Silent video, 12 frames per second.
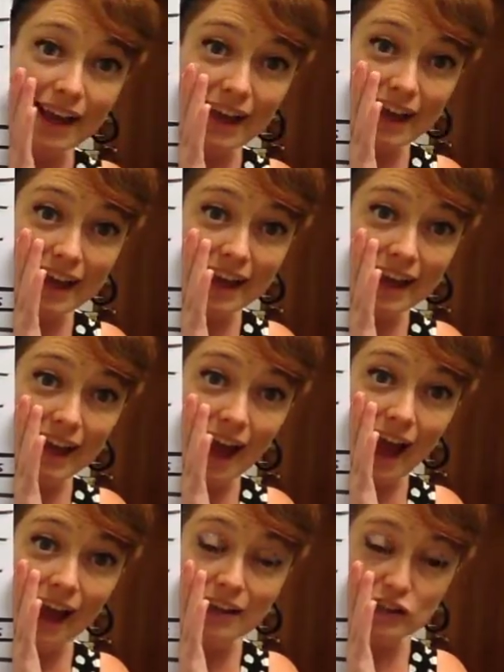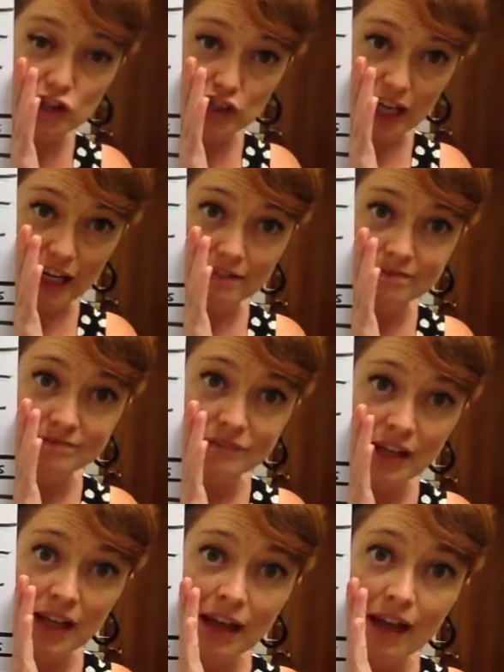E, and G.
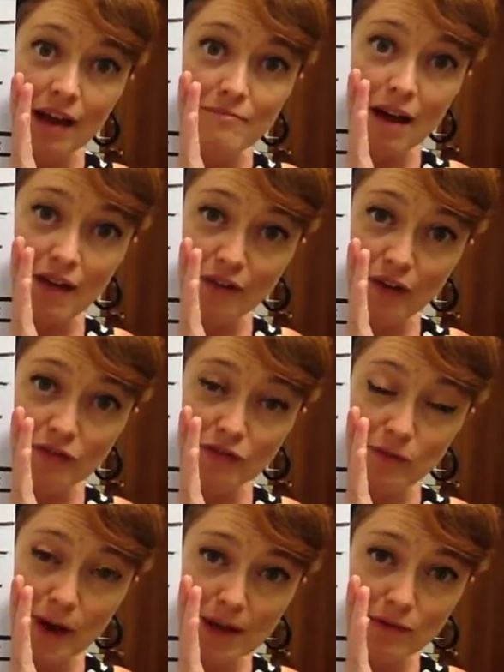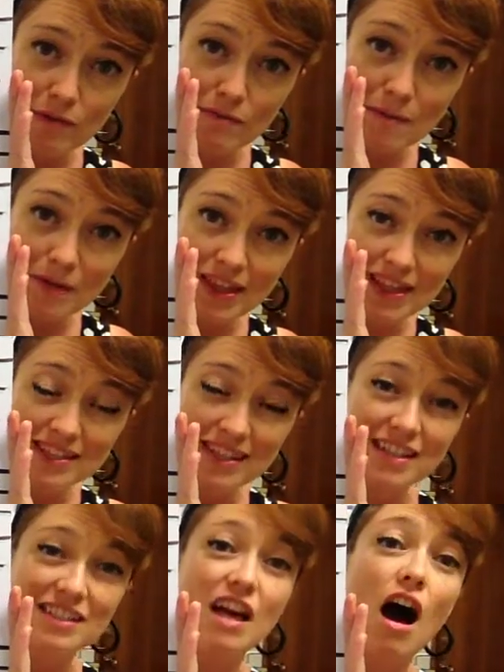My favorite way to remember this
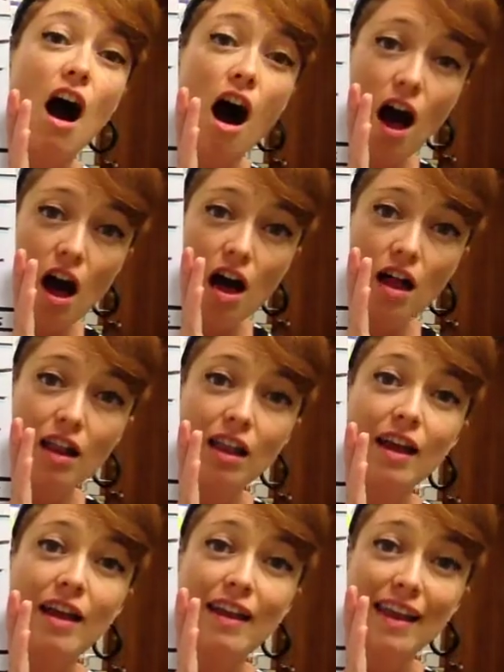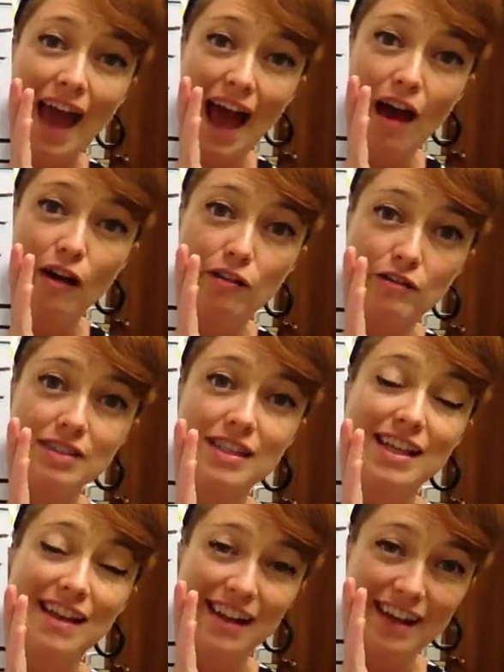is all cows
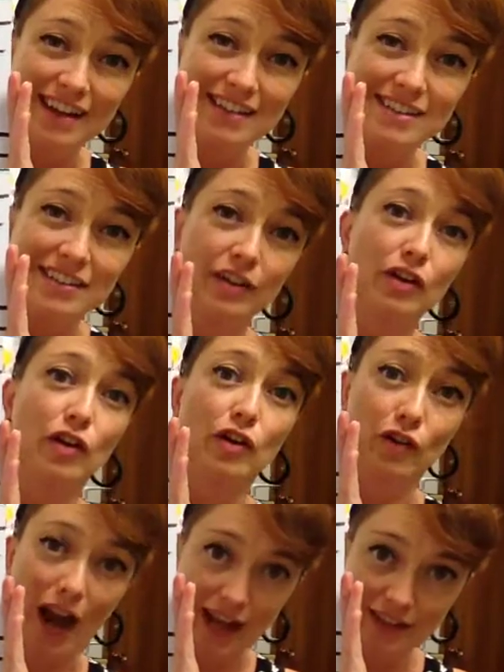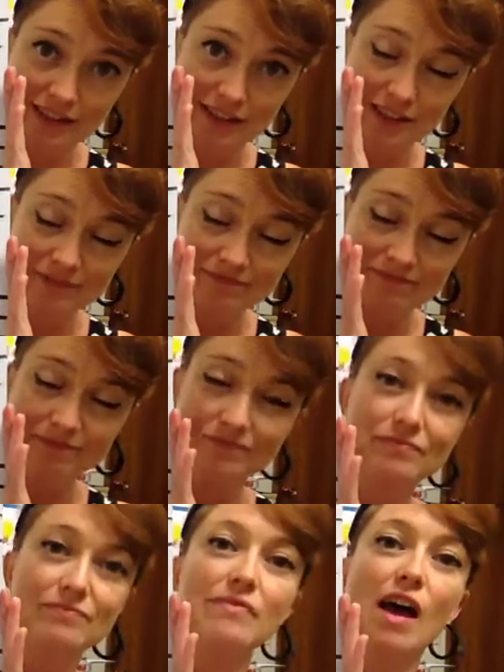eat grass.
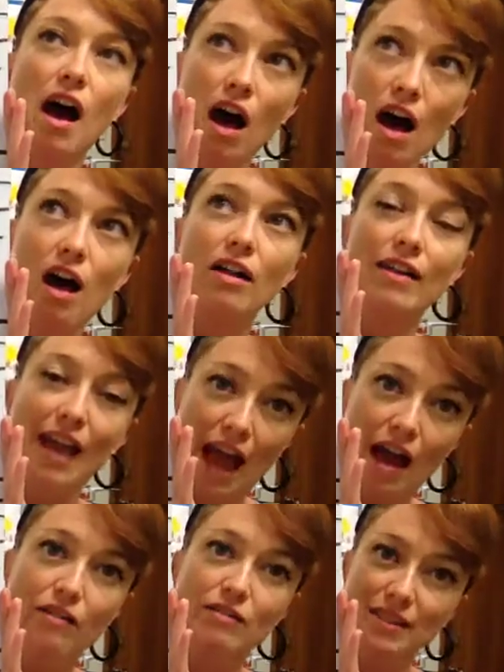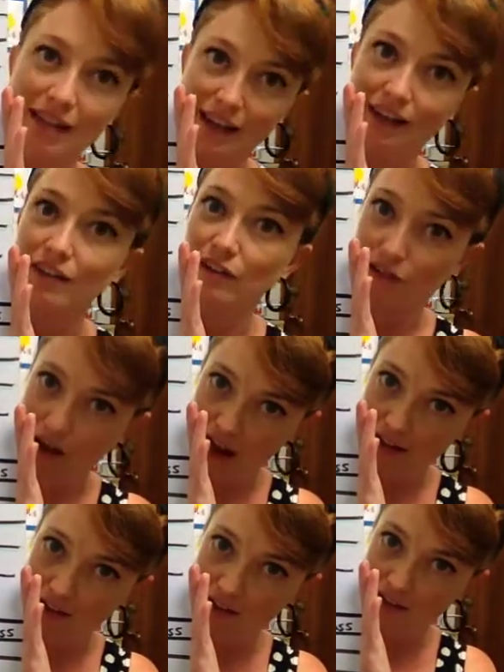All cows eat
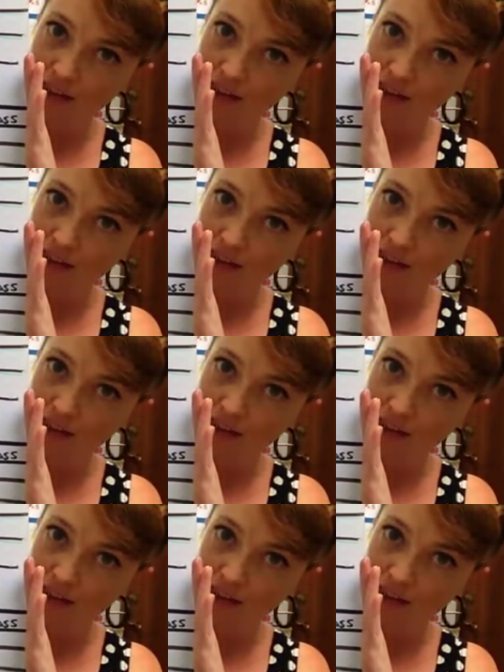grass.